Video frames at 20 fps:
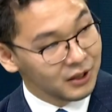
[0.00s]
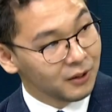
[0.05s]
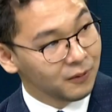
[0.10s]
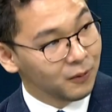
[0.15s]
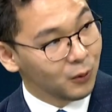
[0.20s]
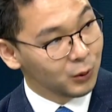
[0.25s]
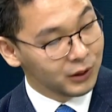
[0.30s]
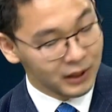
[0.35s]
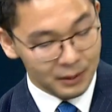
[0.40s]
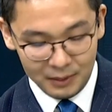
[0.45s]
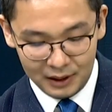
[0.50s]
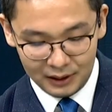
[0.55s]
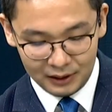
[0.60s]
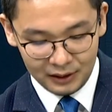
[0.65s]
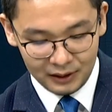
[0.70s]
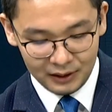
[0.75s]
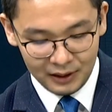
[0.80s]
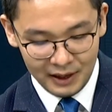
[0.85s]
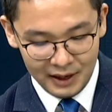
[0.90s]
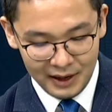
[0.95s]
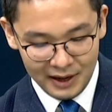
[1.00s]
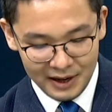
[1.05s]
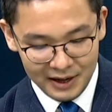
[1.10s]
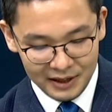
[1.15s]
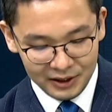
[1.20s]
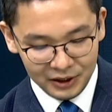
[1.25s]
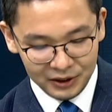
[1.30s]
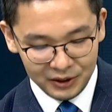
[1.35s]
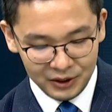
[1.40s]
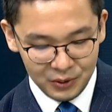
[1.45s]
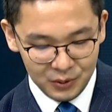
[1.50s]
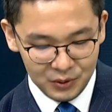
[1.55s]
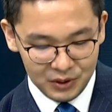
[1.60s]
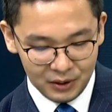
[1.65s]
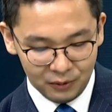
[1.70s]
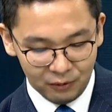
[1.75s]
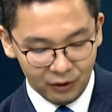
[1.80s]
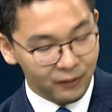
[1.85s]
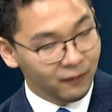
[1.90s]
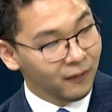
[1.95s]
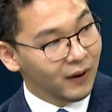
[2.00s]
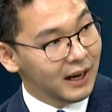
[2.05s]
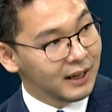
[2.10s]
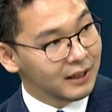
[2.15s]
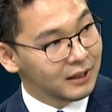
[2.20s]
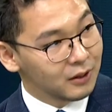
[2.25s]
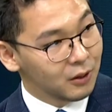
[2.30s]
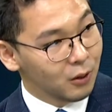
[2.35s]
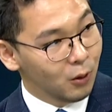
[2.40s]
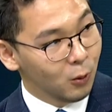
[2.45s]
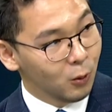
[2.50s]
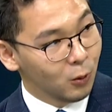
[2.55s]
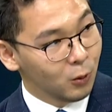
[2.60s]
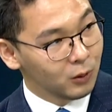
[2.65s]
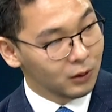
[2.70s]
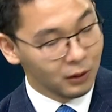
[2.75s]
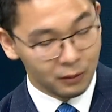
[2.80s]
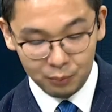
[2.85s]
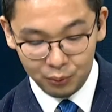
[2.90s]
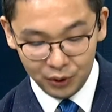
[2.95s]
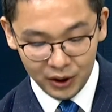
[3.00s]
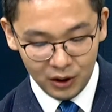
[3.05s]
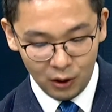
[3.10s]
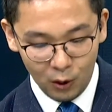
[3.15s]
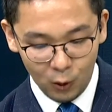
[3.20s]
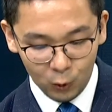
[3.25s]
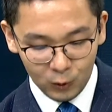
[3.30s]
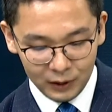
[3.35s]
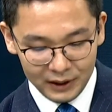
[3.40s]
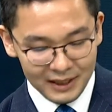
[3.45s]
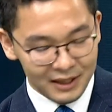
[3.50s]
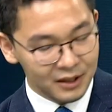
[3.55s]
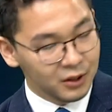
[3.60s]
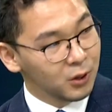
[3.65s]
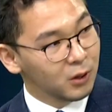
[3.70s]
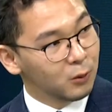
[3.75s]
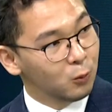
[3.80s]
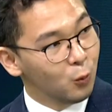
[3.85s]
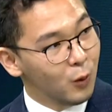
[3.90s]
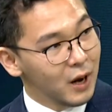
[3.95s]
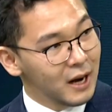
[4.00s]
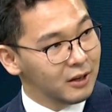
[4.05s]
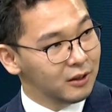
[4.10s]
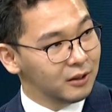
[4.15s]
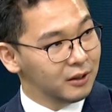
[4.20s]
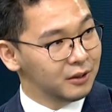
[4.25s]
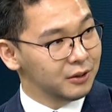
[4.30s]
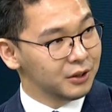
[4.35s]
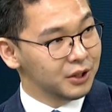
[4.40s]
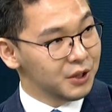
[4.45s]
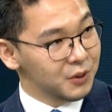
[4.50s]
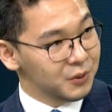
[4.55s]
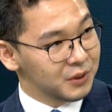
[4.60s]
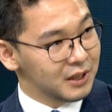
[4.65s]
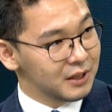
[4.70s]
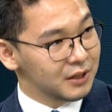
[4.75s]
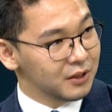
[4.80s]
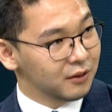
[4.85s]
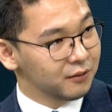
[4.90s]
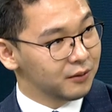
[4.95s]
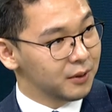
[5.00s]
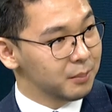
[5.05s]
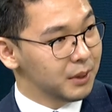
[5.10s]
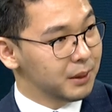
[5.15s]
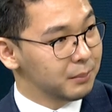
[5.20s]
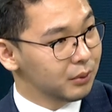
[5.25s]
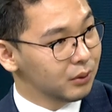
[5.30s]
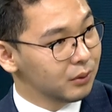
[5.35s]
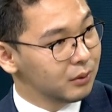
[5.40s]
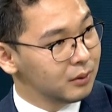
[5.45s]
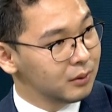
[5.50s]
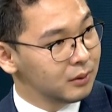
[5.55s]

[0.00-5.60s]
of Ulaanbaatar introduce refined coal or brick coal into the regular usage of the people?